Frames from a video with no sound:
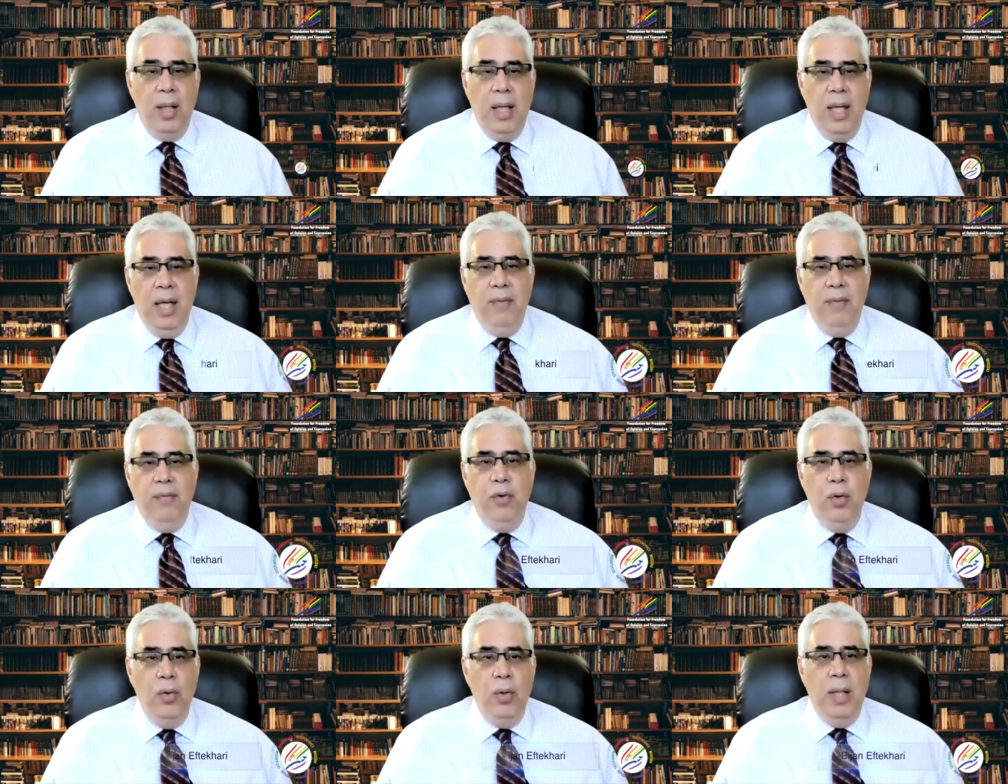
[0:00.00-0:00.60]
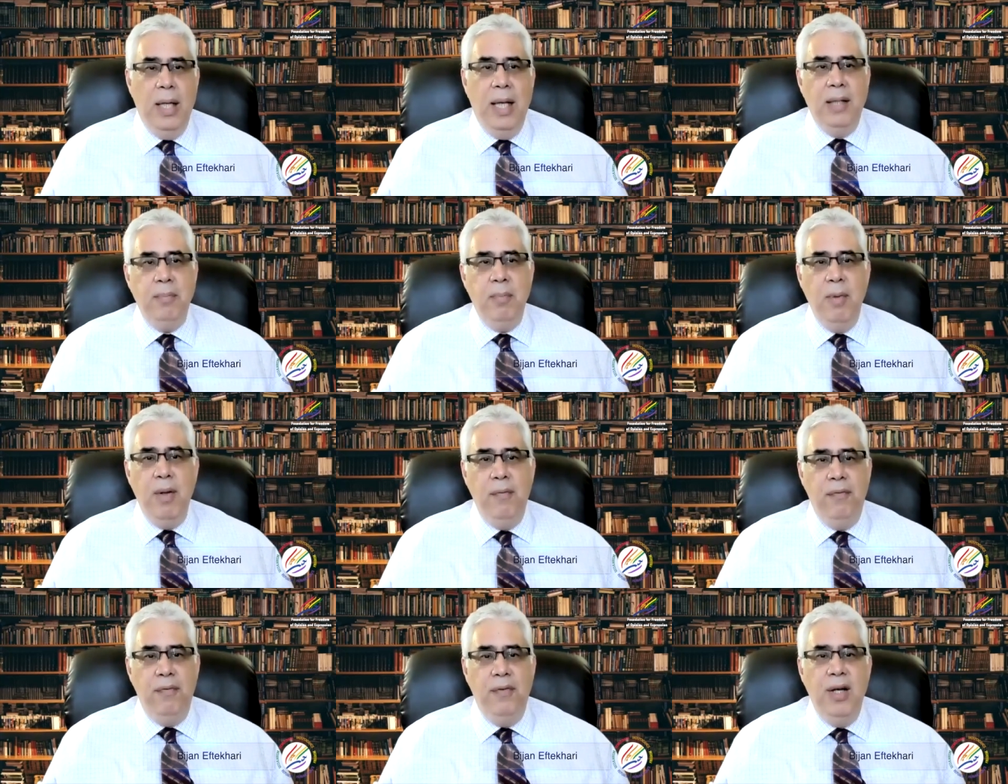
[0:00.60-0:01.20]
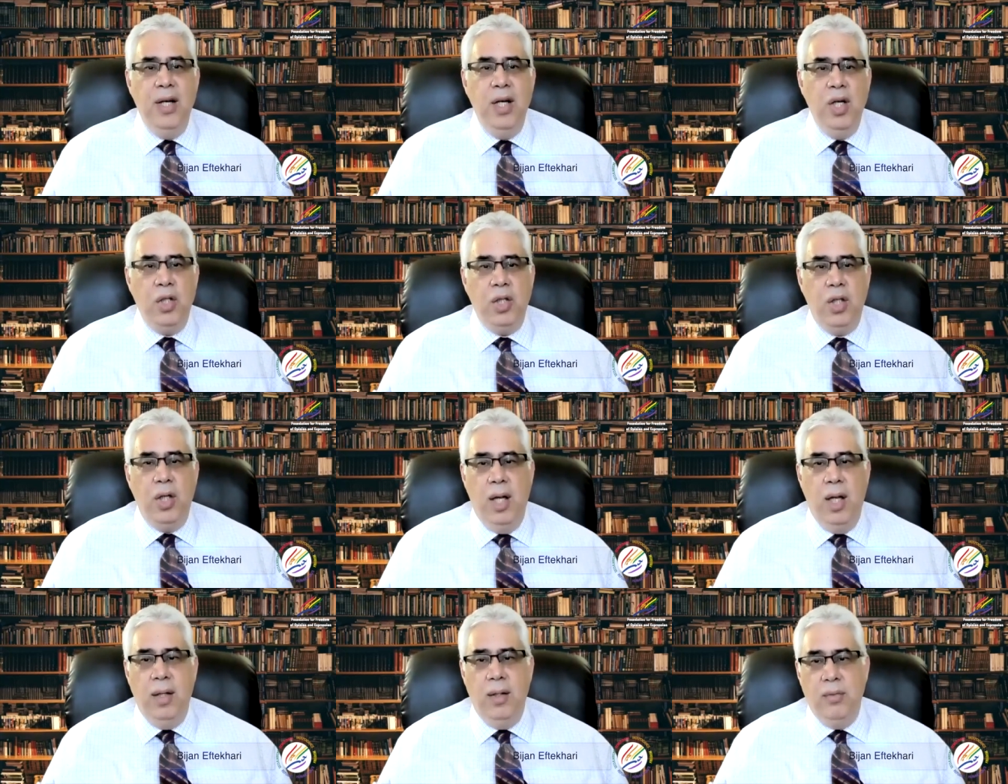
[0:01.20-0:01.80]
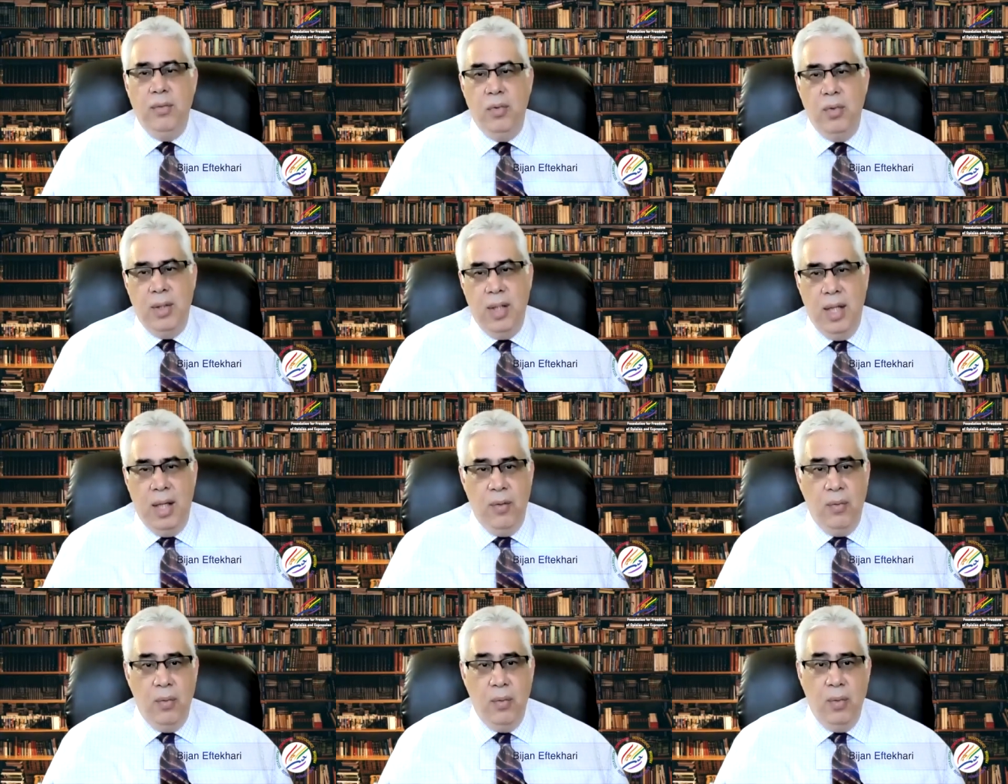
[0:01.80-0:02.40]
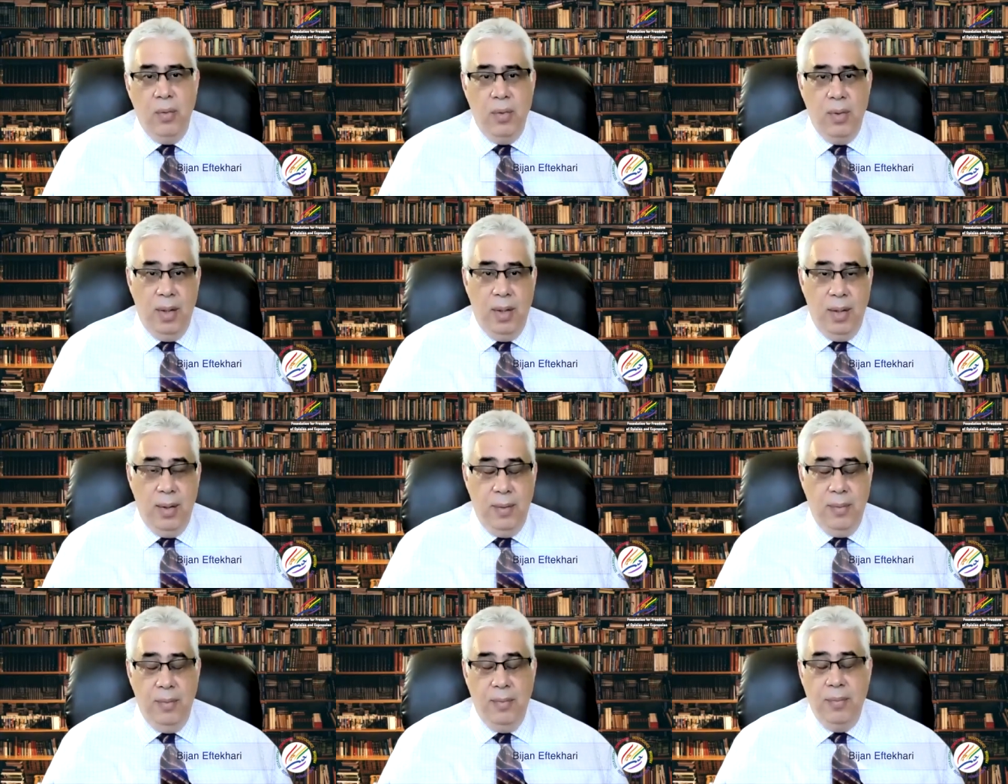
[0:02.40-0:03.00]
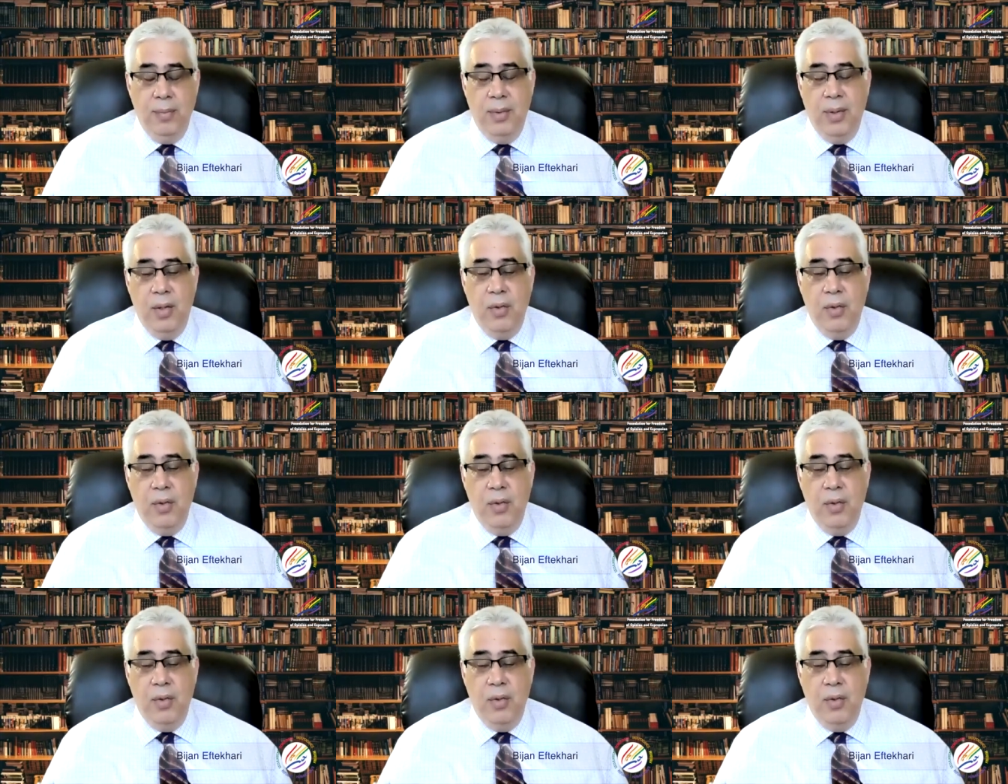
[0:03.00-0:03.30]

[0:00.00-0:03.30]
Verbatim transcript: If you let me finish uh, the um, the